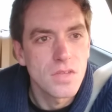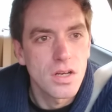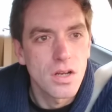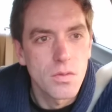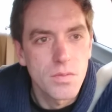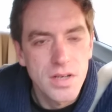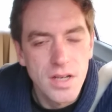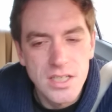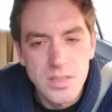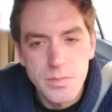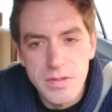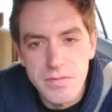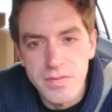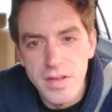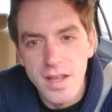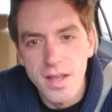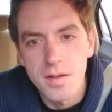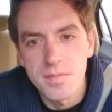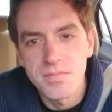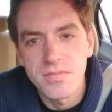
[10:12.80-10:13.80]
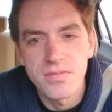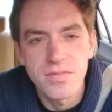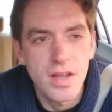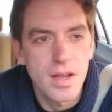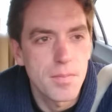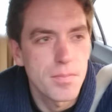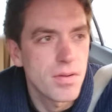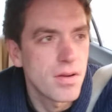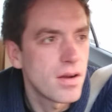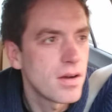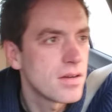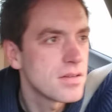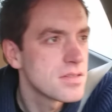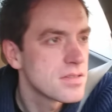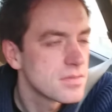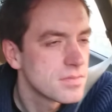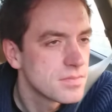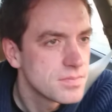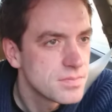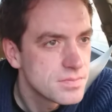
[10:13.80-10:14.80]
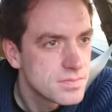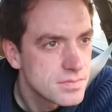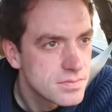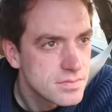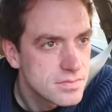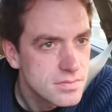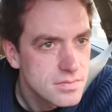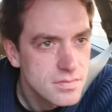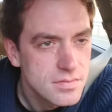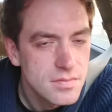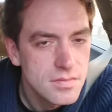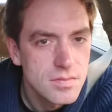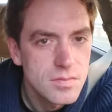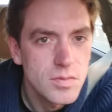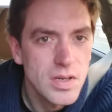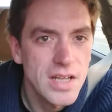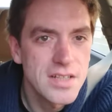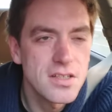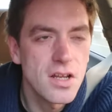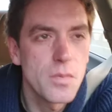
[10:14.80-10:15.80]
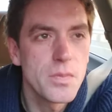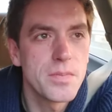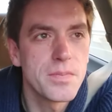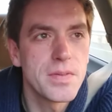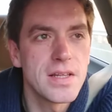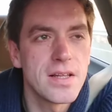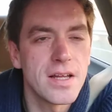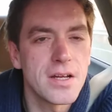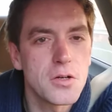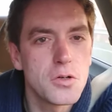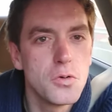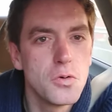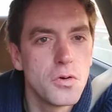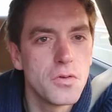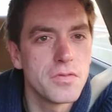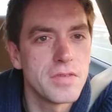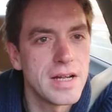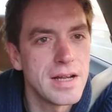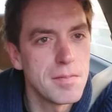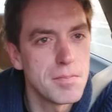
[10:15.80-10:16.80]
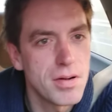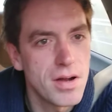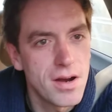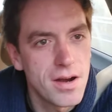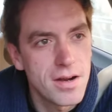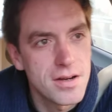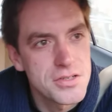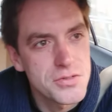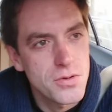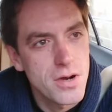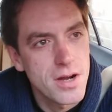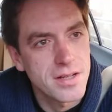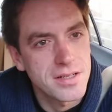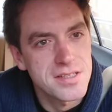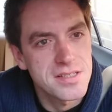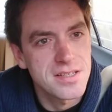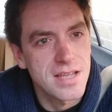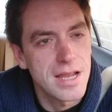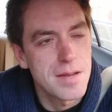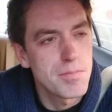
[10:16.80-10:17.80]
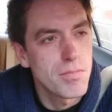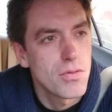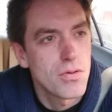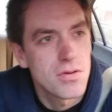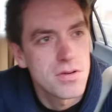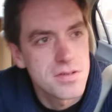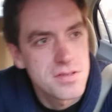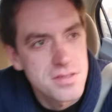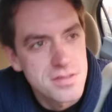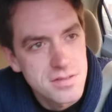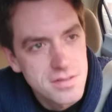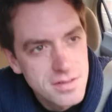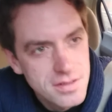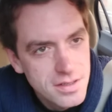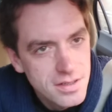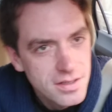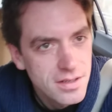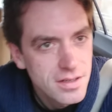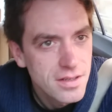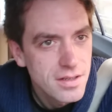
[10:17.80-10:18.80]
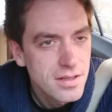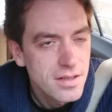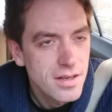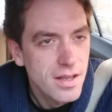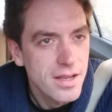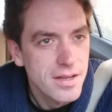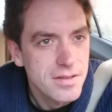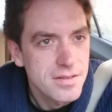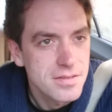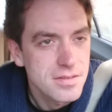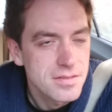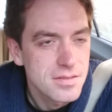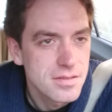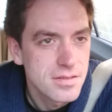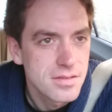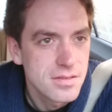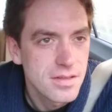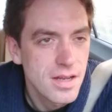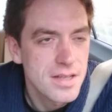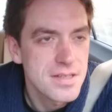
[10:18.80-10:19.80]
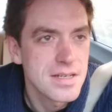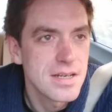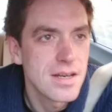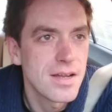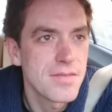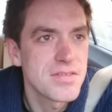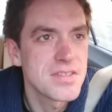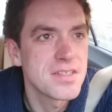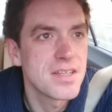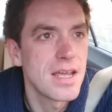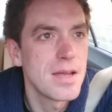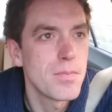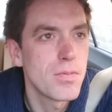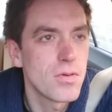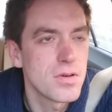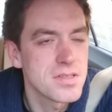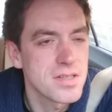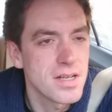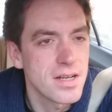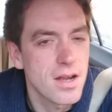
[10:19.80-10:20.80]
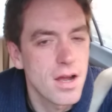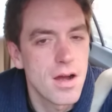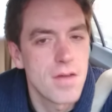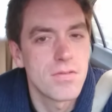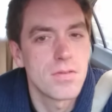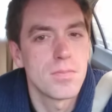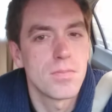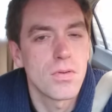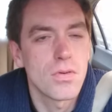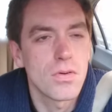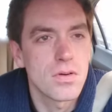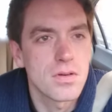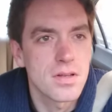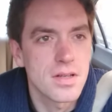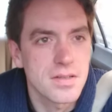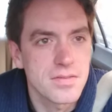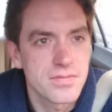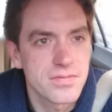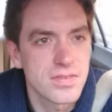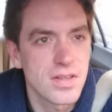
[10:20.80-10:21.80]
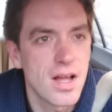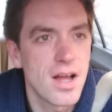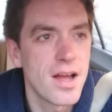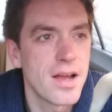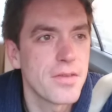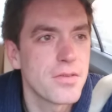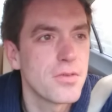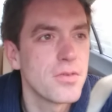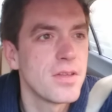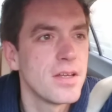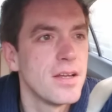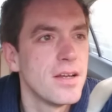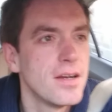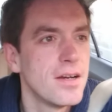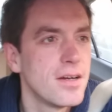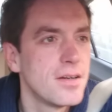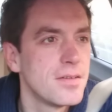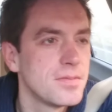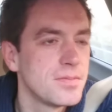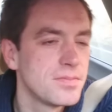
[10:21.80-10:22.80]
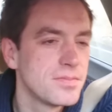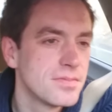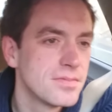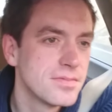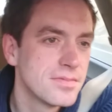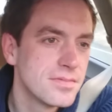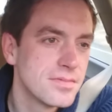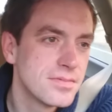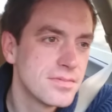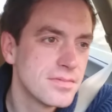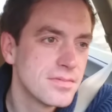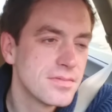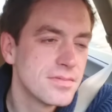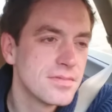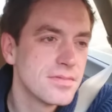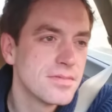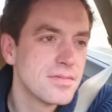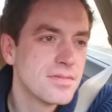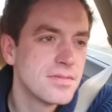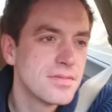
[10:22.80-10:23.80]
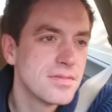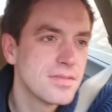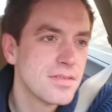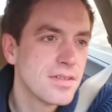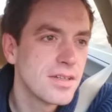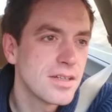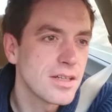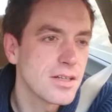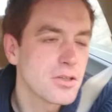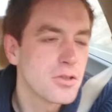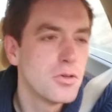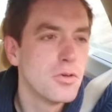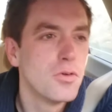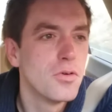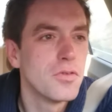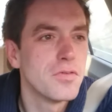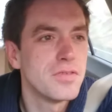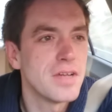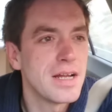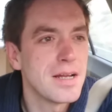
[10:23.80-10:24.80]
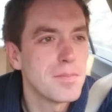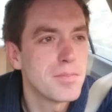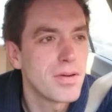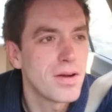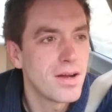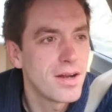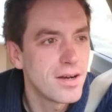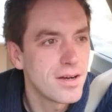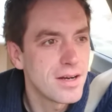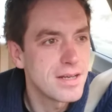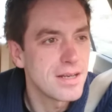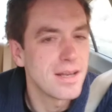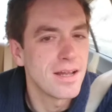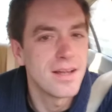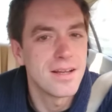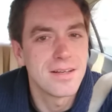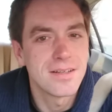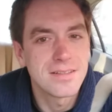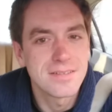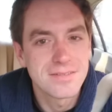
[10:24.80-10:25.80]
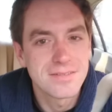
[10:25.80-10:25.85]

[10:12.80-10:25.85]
We'd like to be vampires. We'd like to all be like cool vampires riding skateboards, like not even skateboards, like hoverboard, like flying through the air, like a cool vampire at night.